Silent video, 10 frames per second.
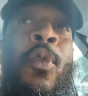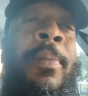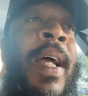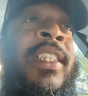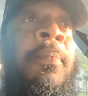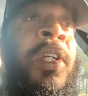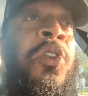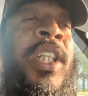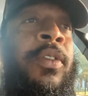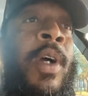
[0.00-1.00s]
went back to
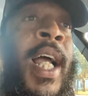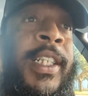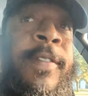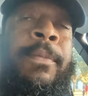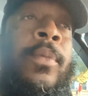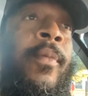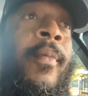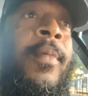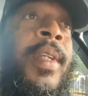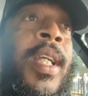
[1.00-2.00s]
music, right?
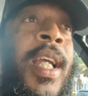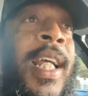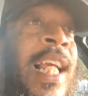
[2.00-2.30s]
And